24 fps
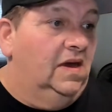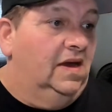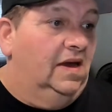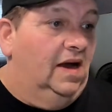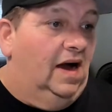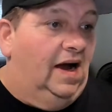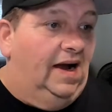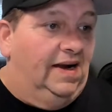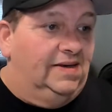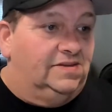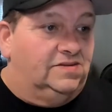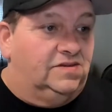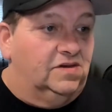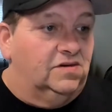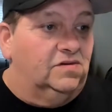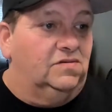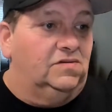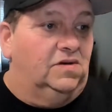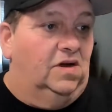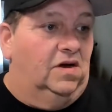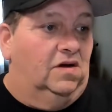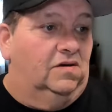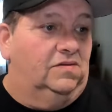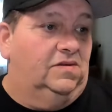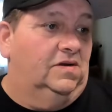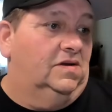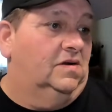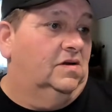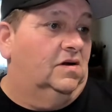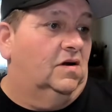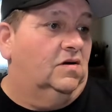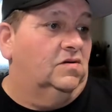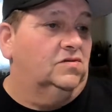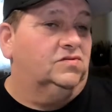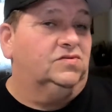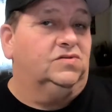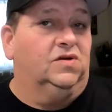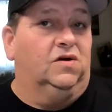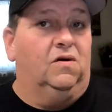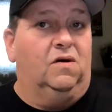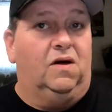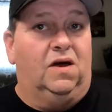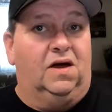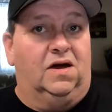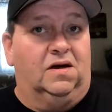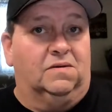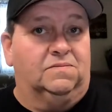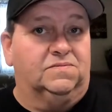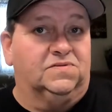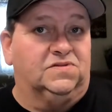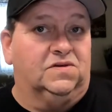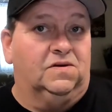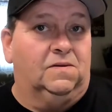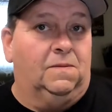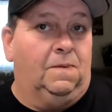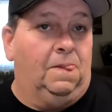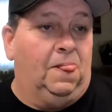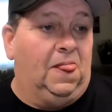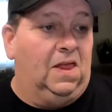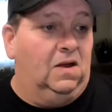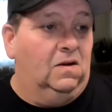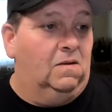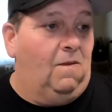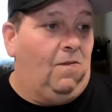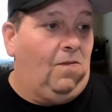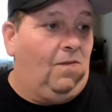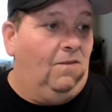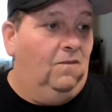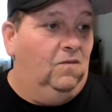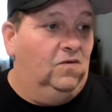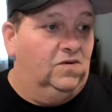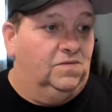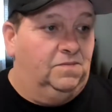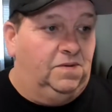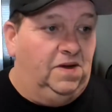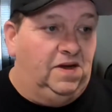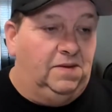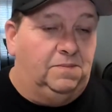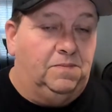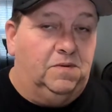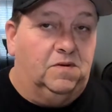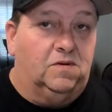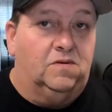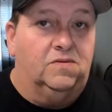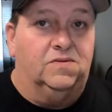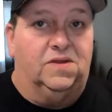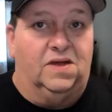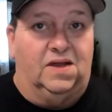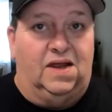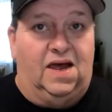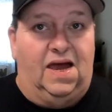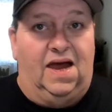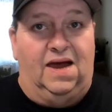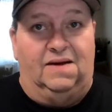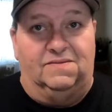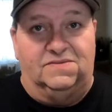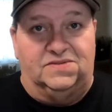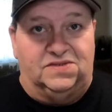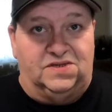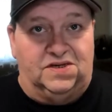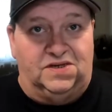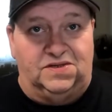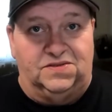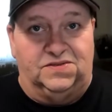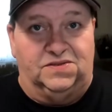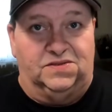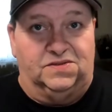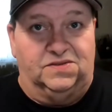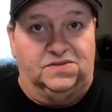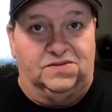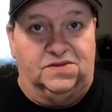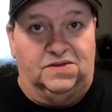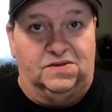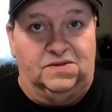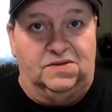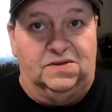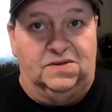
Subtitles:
I do know that it also helps with people that have seizures.